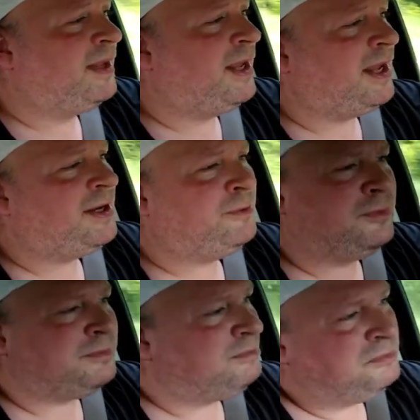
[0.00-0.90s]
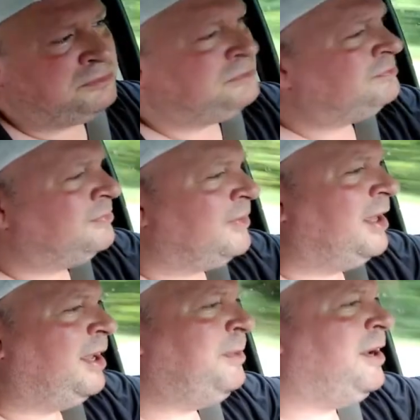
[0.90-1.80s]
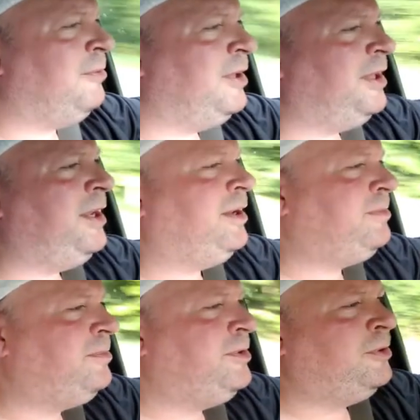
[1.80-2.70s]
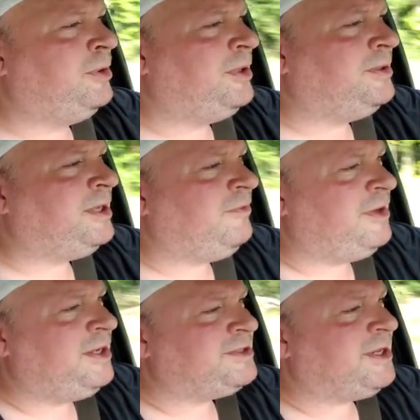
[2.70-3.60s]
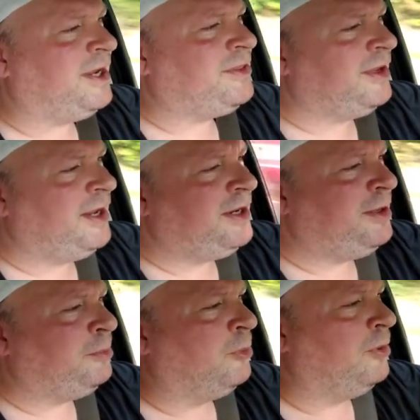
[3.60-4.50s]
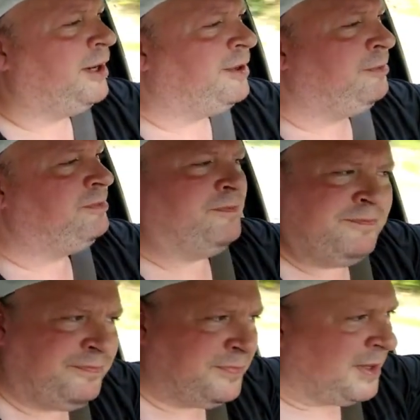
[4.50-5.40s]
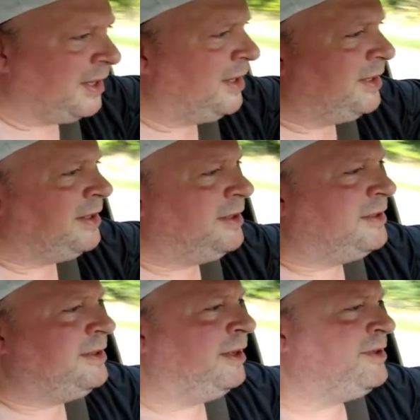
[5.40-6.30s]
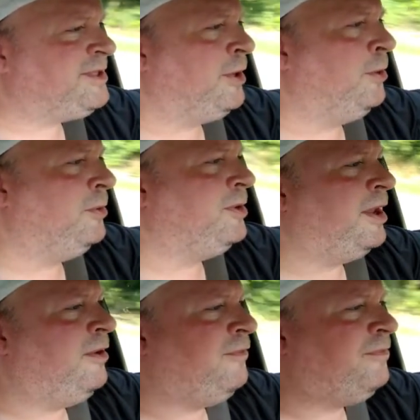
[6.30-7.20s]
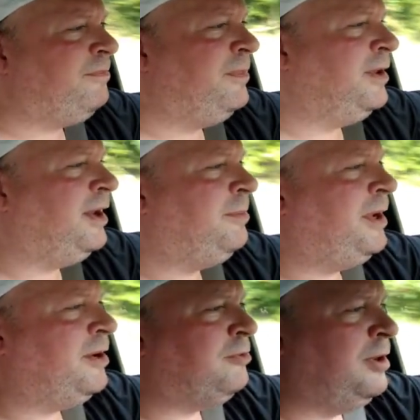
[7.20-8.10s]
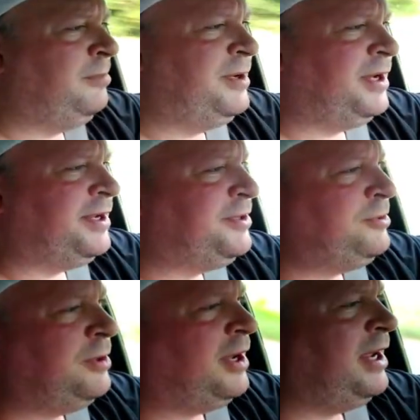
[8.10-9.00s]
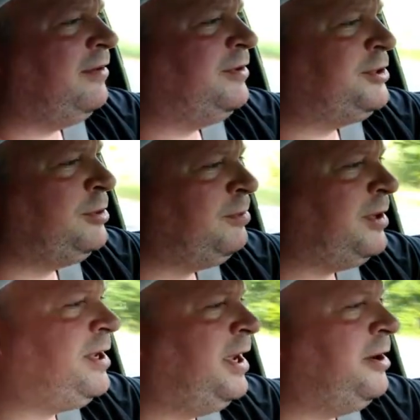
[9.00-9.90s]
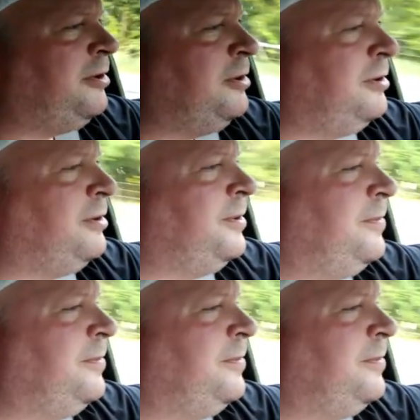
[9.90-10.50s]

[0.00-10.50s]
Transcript: I, I don't. I'm not really doing DVDs like that anymore. I don't. You know, sold off a lot of my equipment. I do not have a duplicator.